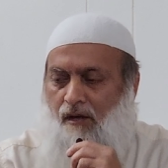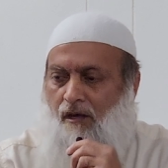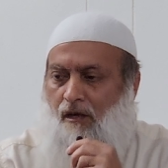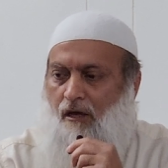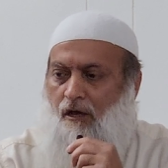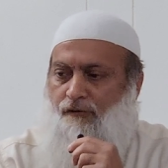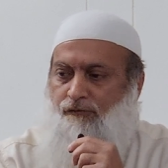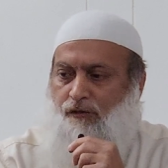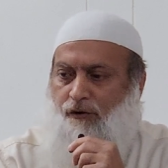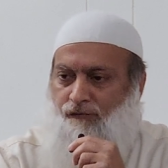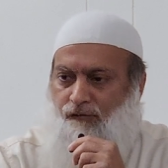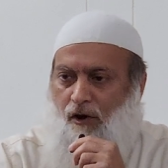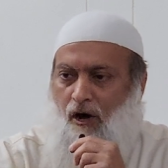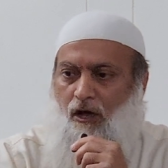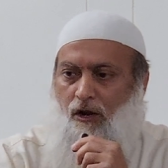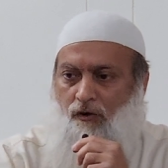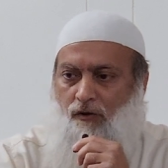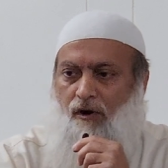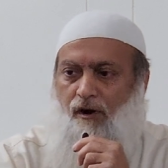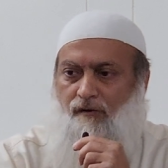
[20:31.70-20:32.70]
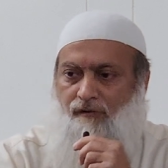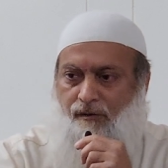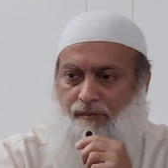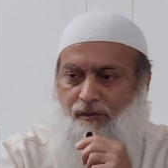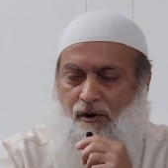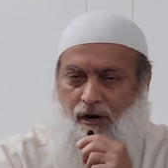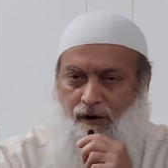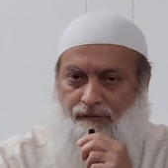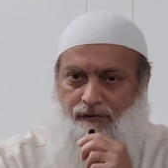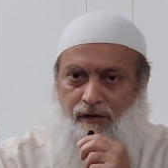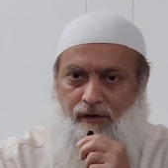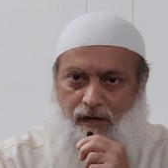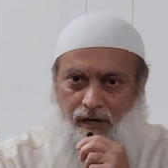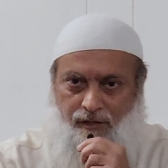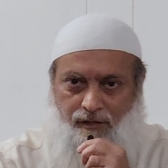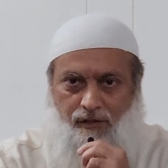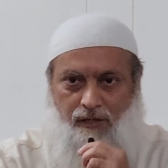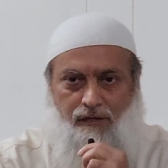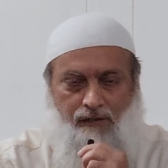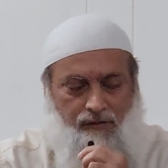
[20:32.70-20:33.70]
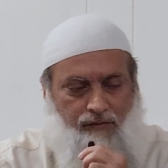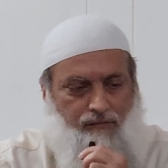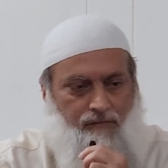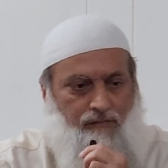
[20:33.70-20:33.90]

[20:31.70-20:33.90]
If the follower of a prophet does it,